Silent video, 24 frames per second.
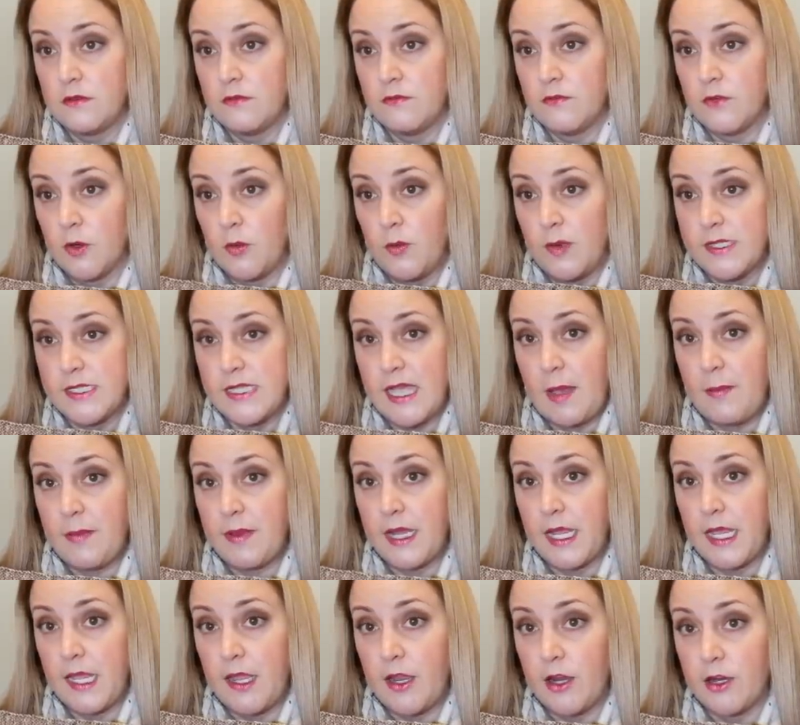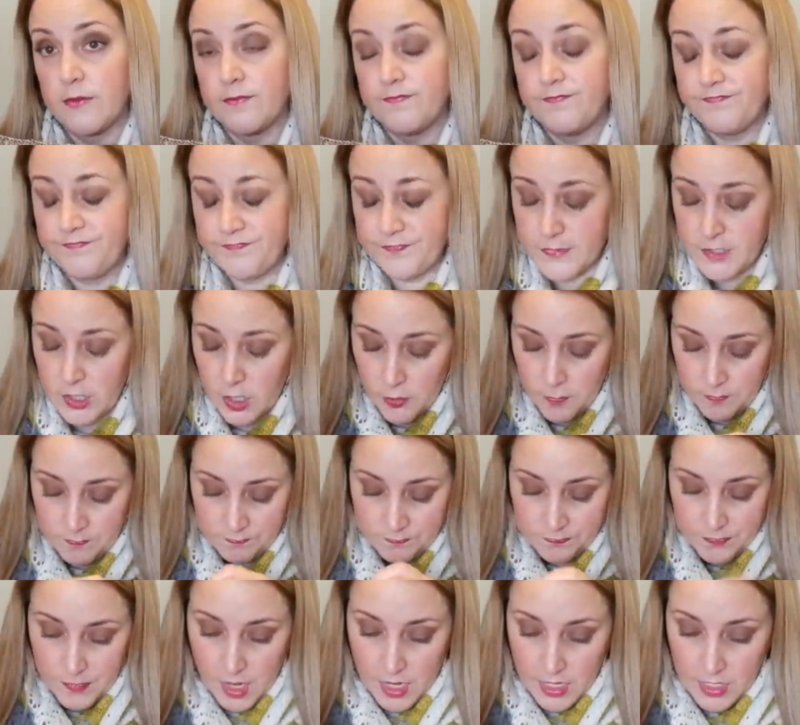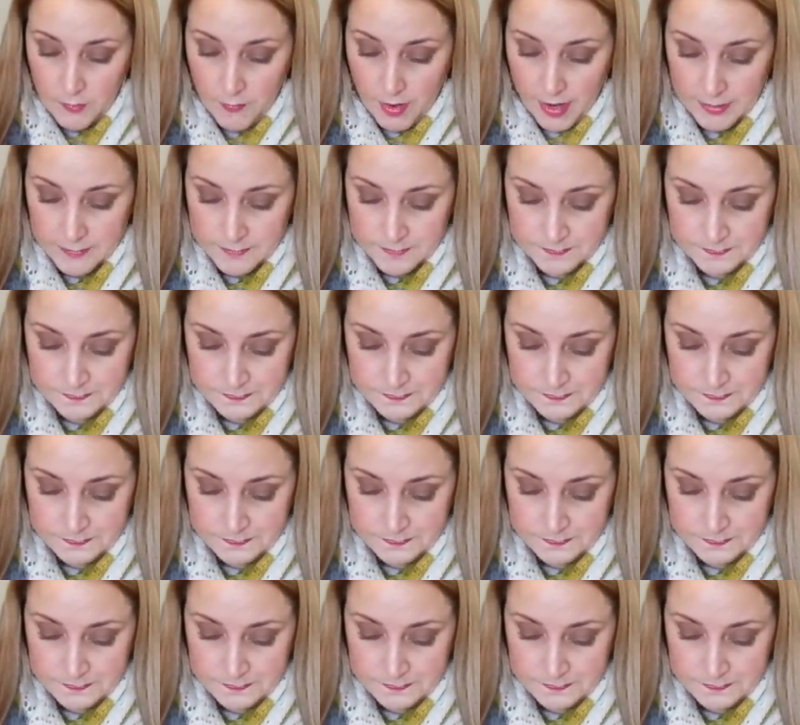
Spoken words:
what's happening here. So anyway,